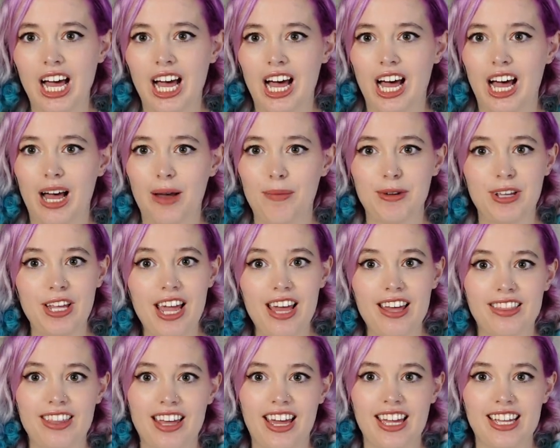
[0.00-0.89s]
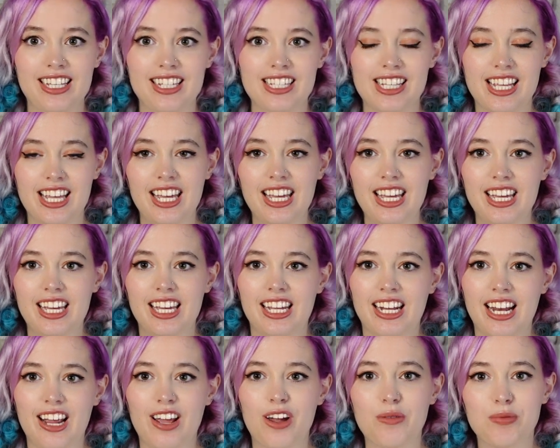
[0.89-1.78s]
Uh, but yeah, that is it,
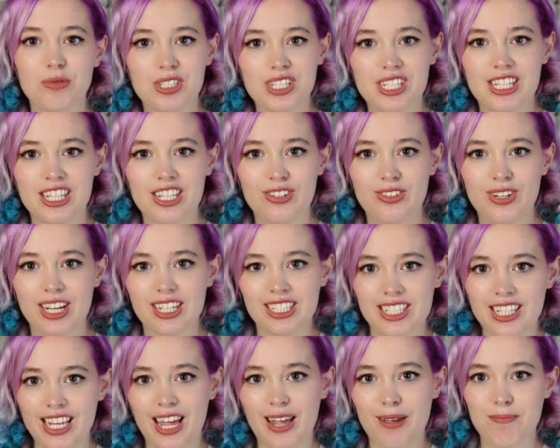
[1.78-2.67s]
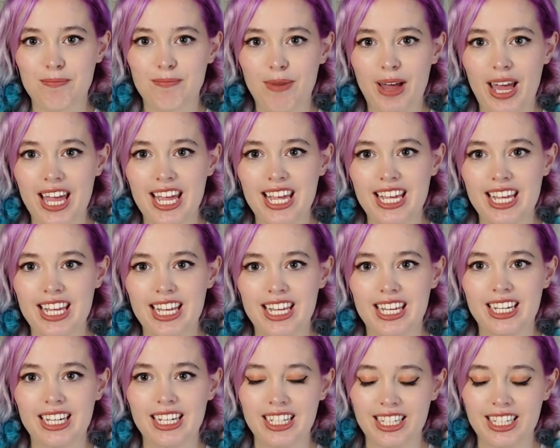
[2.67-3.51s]
and I hope to see you next time. Bye!